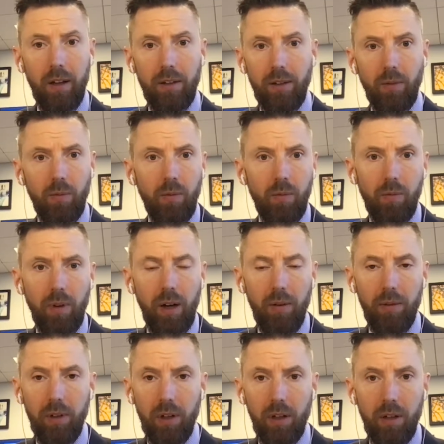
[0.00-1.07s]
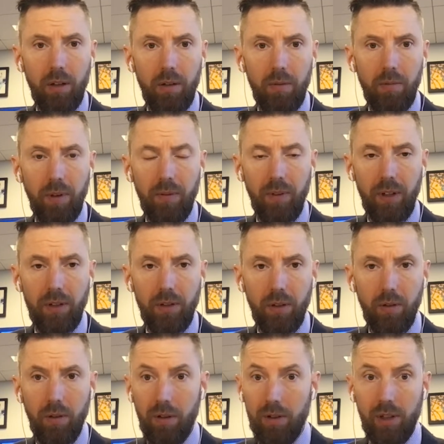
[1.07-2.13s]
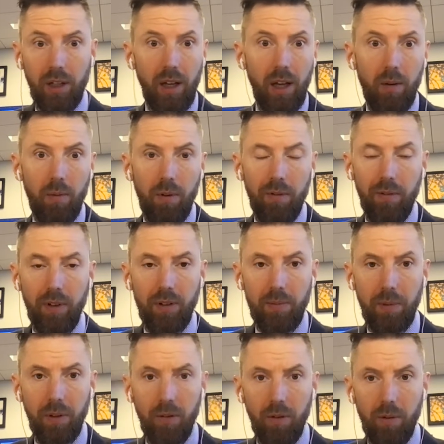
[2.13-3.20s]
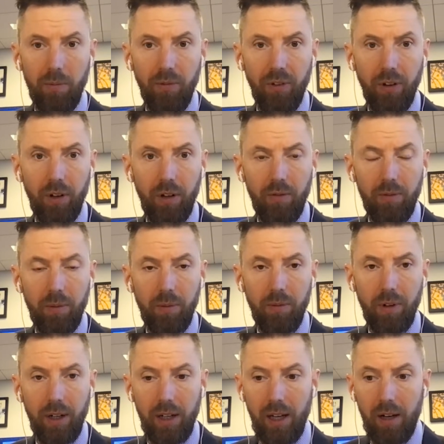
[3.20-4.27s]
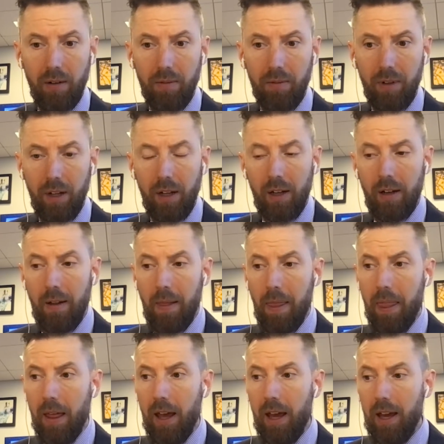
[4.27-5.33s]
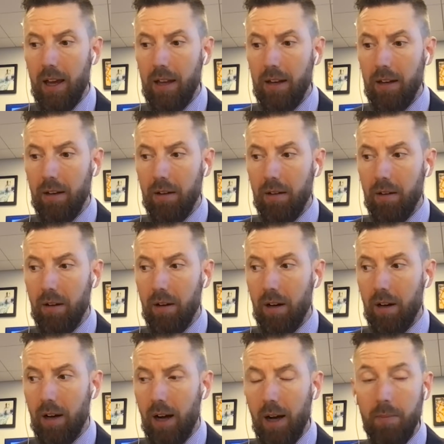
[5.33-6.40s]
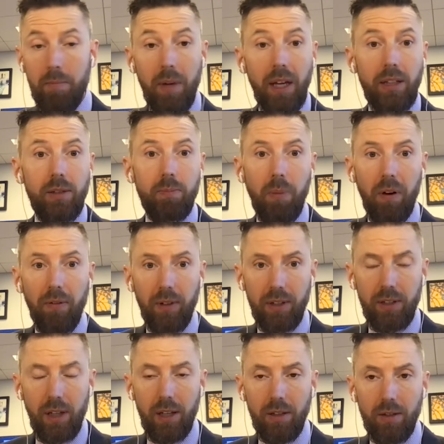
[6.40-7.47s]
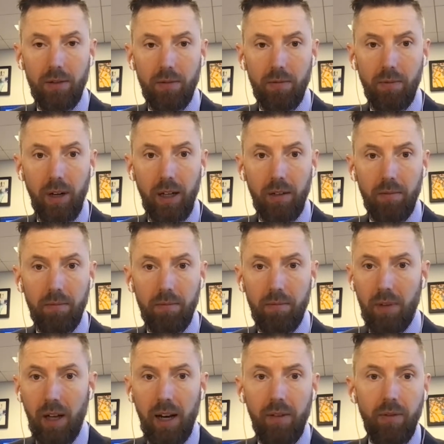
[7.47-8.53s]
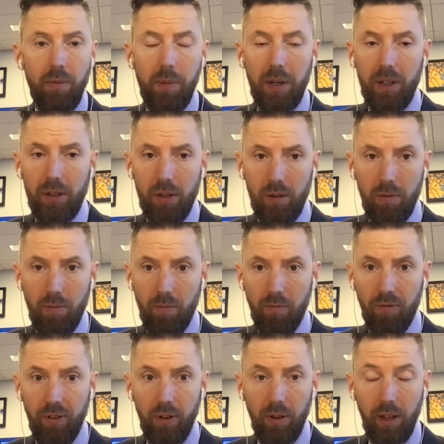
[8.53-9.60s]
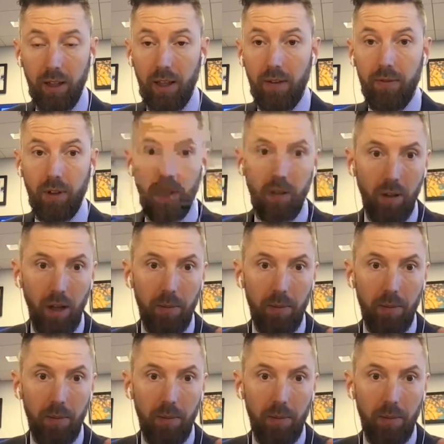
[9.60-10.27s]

like, "Well, how are you going to advance your career?" He's like, "I don't want to advance my career. I'm very comfortable right now." And makes perfect sense, right? Not everybody should feel like they have to climb the